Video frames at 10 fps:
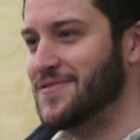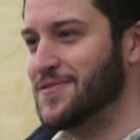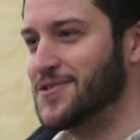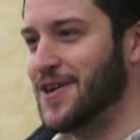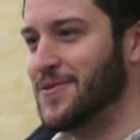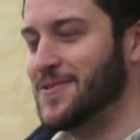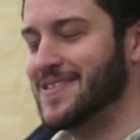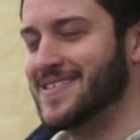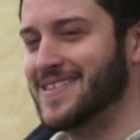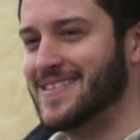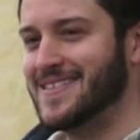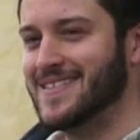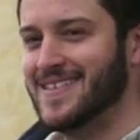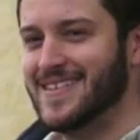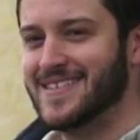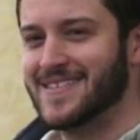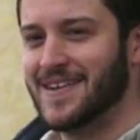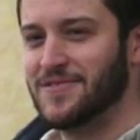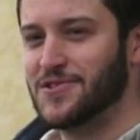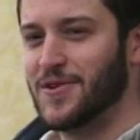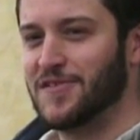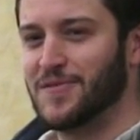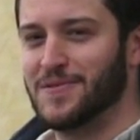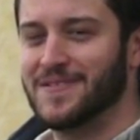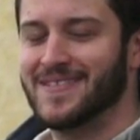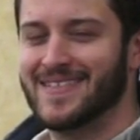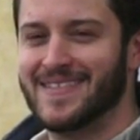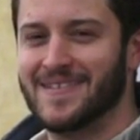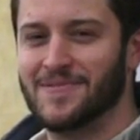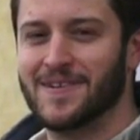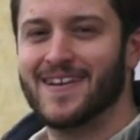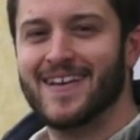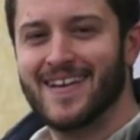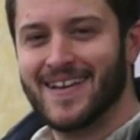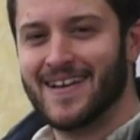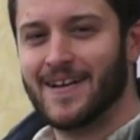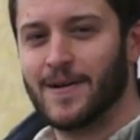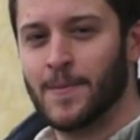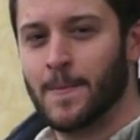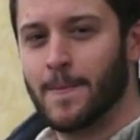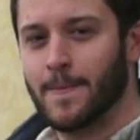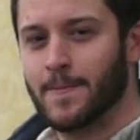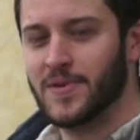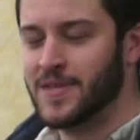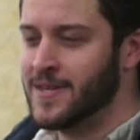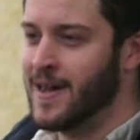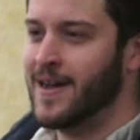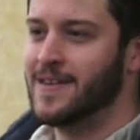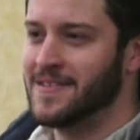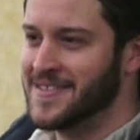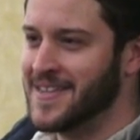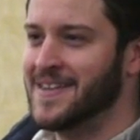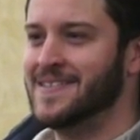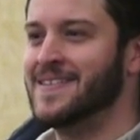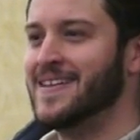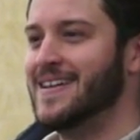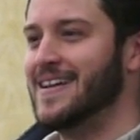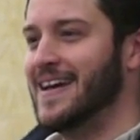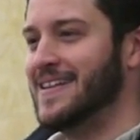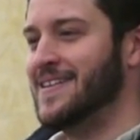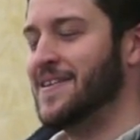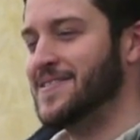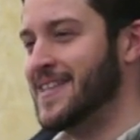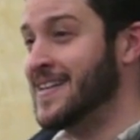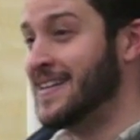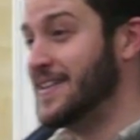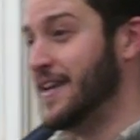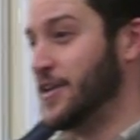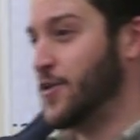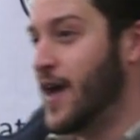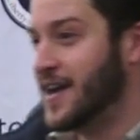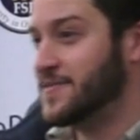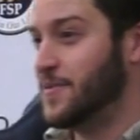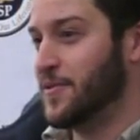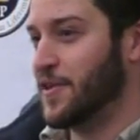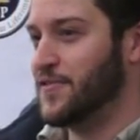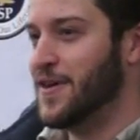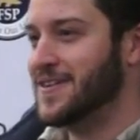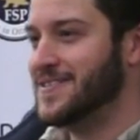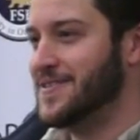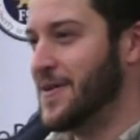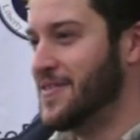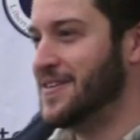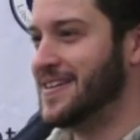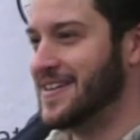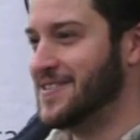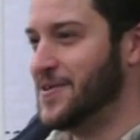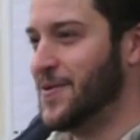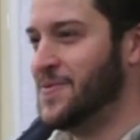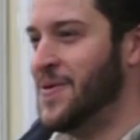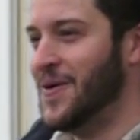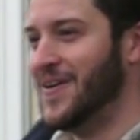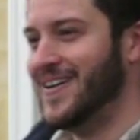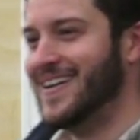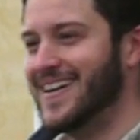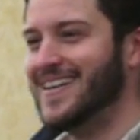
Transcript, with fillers: If you've shot one, it's, uh, it's kind of a stressful thing. But, um, but then 9 and then 10, and then on 10 it, it cracked, but we were like, fuck it, you know, I think it can do one more.